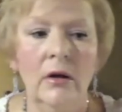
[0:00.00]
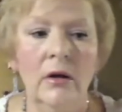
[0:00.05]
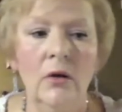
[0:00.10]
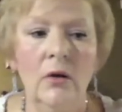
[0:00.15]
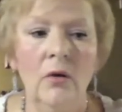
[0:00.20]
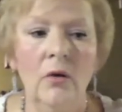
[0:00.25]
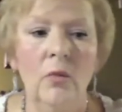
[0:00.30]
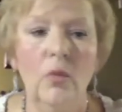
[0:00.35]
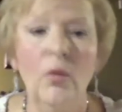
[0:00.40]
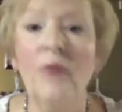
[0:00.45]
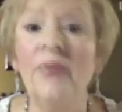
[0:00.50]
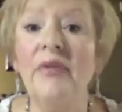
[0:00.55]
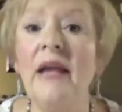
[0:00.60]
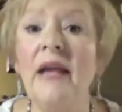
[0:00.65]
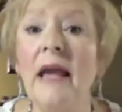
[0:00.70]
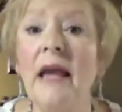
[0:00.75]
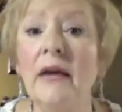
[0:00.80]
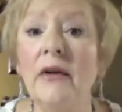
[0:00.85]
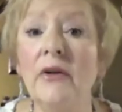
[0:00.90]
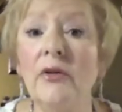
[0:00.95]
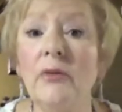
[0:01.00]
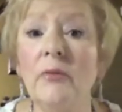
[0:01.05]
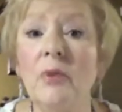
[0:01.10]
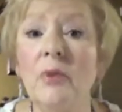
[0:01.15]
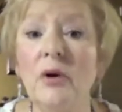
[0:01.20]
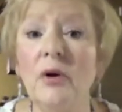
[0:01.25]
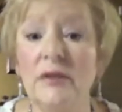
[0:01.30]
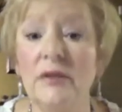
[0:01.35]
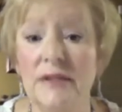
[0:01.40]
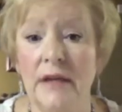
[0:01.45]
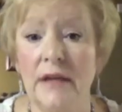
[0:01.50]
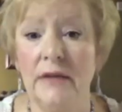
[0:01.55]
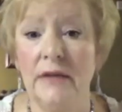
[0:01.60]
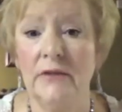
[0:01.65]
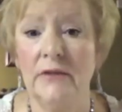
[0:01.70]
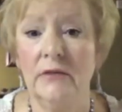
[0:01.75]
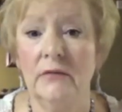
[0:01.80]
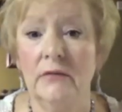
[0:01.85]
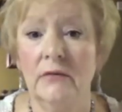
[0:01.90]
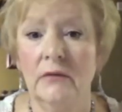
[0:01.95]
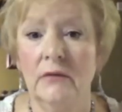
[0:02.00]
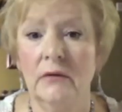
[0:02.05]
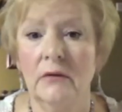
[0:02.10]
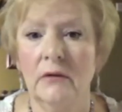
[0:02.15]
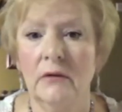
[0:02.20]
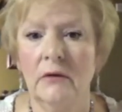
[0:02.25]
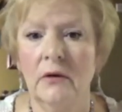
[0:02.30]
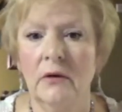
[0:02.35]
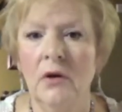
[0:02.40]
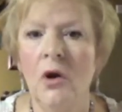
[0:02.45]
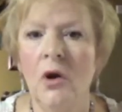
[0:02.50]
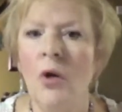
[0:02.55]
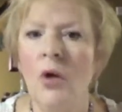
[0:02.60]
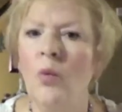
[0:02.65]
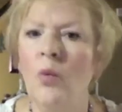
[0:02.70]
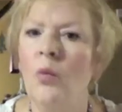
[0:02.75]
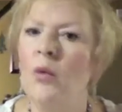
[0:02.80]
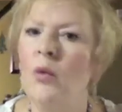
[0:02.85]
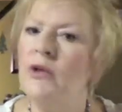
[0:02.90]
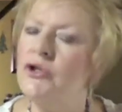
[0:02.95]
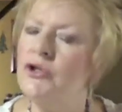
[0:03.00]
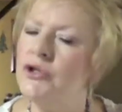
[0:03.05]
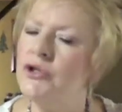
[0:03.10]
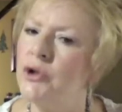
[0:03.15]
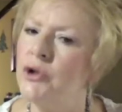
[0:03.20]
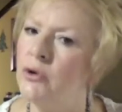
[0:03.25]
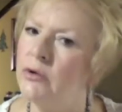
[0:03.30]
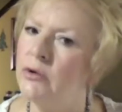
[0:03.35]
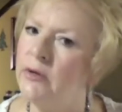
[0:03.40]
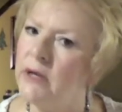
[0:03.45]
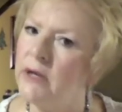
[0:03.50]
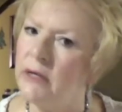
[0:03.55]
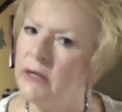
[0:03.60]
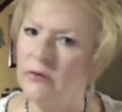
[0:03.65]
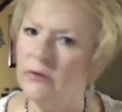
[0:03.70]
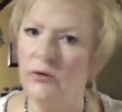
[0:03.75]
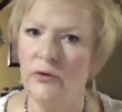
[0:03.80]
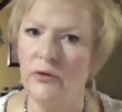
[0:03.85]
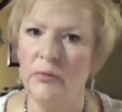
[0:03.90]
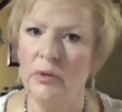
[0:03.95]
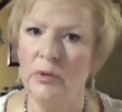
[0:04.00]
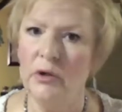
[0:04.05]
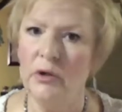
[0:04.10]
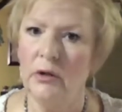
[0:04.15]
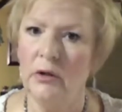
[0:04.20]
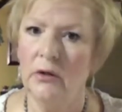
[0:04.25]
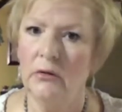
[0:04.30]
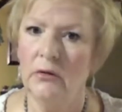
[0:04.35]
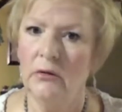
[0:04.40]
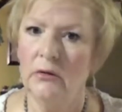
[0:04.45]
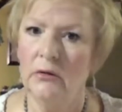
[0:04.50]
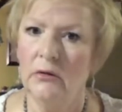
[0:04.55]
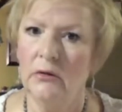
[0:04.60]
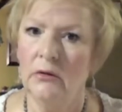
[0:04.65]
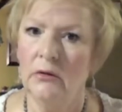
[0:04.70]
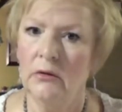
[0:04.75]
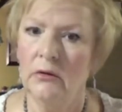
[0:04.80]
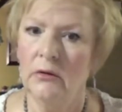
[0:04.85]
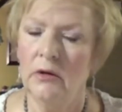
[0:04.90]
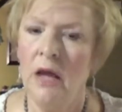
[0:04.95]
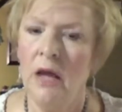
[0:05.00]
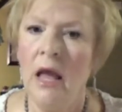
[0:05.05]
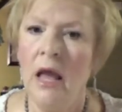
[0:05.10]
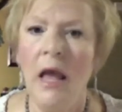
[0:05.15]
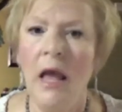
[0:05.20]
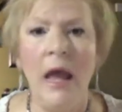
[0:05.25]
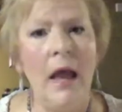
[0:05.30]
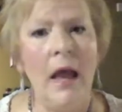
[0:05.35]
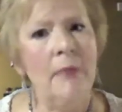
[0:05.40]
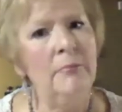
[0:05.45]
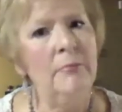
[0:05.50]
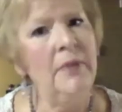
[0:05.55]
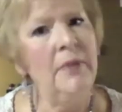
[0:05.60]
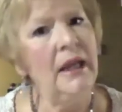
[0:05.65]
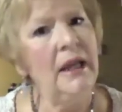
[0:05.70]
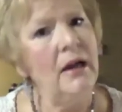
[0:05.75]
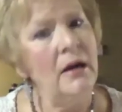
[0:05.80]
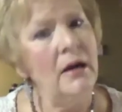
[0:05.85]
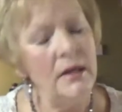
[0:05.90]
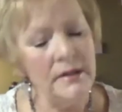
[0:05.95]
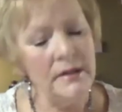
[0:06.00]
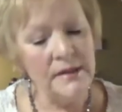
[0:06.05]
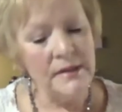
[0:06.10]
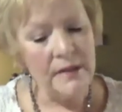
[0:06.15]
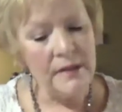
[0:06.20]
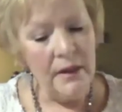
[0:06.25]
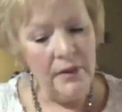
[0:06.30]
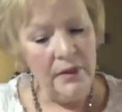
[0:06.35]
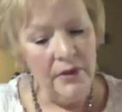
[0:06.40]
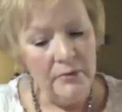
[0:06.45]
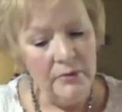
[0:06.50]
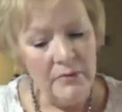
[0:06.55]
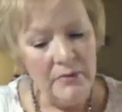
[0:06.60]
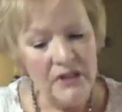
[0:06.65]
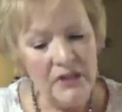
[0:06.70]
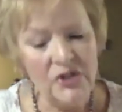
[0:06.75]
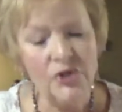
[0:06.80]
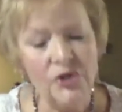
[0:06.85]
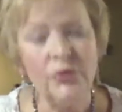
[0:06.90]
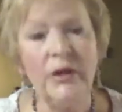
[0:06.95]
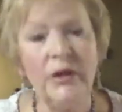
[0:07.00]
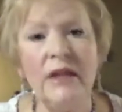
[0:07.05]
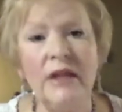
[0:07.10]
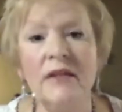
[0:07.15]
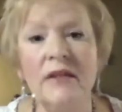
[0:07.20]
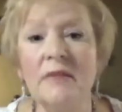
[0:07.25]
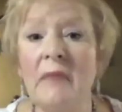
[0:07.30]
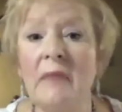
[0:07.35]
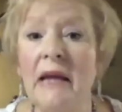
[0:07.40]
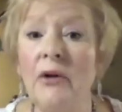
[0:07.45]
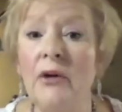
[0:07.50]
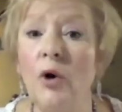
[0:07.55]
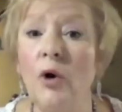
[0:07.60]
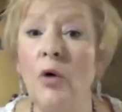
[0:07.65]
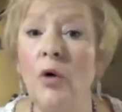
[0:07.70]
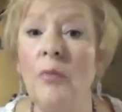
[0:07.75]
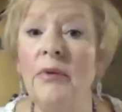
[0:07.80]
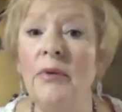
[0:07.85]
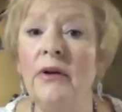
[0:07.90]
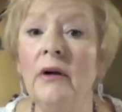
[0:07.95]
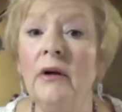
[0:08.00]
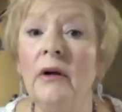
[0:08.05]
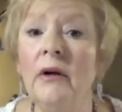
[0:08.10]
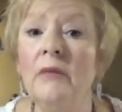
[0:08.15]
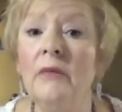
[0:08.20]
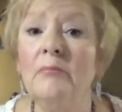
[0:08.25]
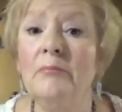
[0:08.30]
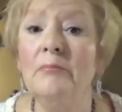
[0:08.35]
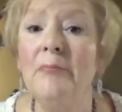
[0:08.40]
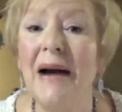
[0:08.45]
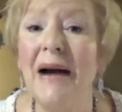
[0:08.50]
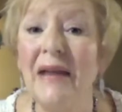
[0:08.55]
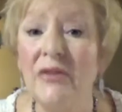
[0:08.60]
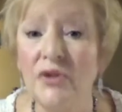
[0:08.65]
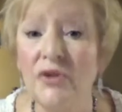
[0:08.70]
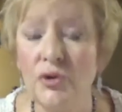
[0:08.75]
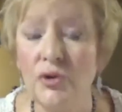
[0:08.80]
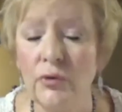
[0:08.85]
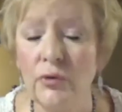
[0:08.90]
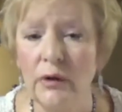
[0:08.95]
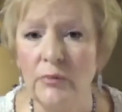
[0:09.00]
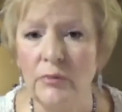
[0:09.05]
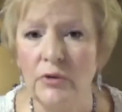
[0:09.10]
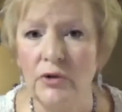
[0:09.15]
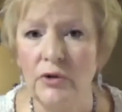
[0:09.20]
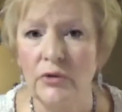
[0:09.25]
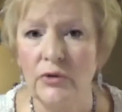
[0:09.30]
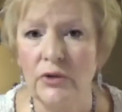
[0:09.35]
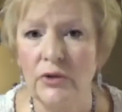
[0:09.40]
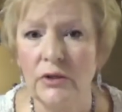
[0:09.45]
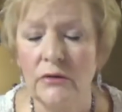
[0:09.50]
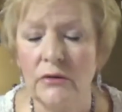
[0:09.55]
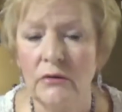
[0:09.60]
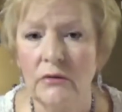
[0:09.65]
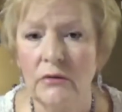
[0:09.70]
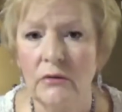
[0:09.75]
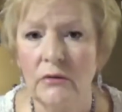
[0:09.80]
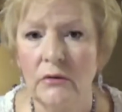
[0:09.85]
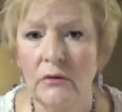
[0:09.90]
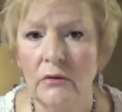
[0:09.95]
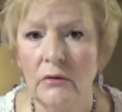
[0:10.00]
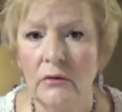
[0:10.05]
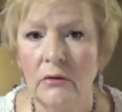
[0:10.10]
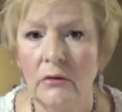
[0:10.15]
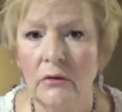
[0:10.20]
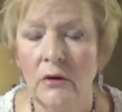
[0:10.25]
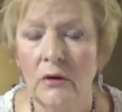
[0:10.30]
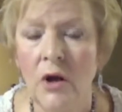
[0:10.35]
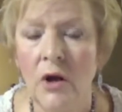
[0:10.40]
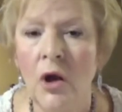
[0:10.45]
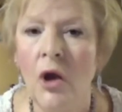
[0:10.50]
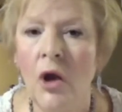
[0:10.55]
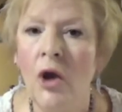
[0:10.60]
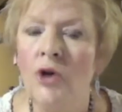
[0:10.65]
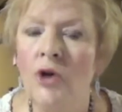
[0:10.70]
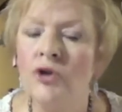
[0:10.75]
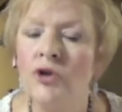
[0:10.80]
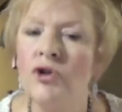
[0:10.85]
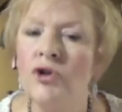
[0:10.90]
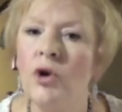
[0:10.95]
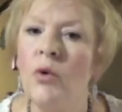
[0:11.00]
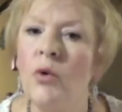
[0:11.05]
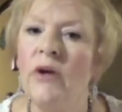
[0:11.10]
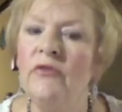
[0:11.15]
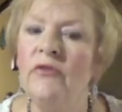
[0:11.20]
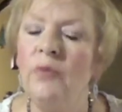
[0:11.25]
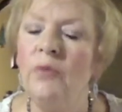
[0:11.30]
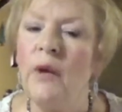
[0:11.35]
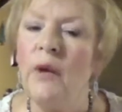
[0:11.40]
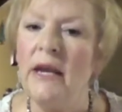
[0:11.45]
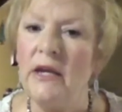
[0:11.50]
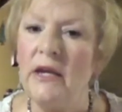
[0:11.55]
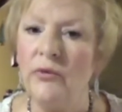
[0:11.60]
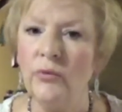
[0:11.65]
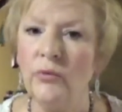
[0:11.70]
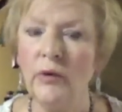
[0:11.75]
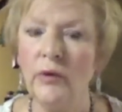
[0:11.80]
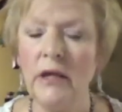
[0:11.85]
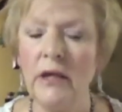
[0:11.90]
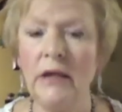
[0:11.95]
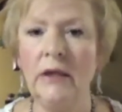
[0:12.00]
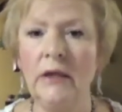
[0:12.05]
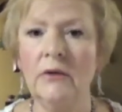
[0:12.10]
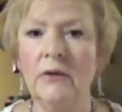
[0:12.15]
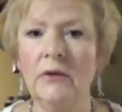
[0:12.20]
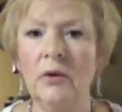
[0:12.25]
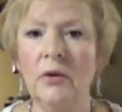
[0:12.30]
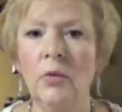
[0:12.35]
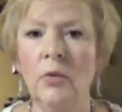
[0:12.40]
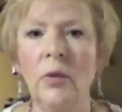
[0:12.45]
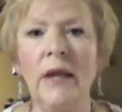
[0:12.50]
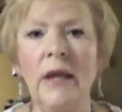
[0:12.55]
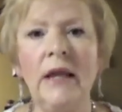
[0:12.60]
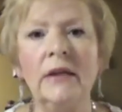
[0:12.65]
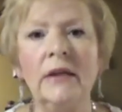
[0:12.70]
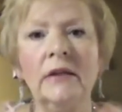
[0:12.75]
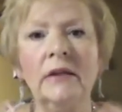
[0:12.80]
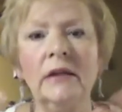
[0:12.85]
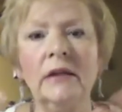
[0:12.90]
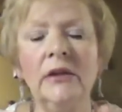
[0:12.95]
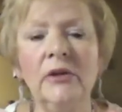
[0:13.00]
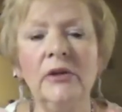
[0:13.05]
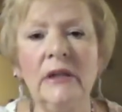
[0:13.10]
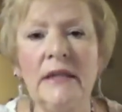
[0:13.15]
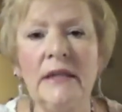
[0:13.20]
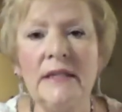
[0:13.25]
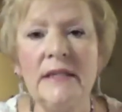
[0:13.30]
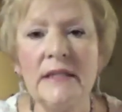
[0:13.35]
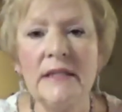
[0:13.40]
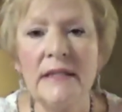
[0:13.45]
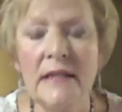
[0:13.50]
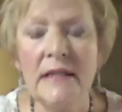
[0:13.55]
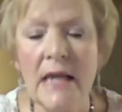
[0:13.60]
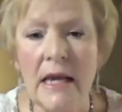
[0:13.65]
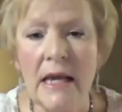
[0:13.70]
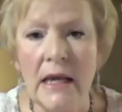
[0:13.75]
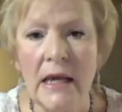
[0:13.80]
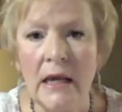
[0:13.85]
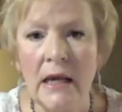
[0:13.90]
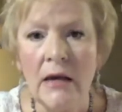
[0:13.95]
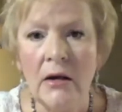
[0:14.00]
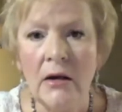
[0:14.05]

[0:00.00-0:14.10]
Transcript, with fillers: what the end of the book says. We just go to the end of the book. Because the mystery is made open by the scriptures. So if we can read, we can clearly see.